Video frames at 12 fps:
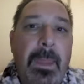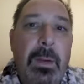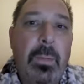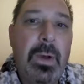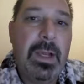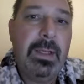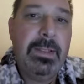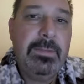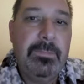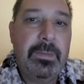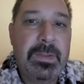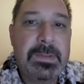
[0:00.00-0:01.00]
While in,
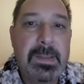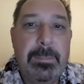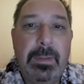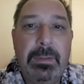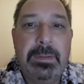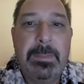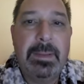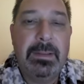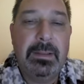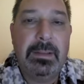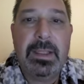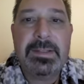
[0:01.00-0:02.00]
for example,
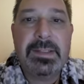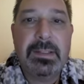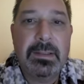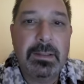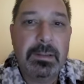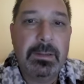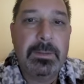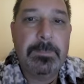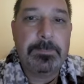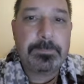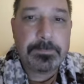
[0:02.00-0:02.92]
typical classical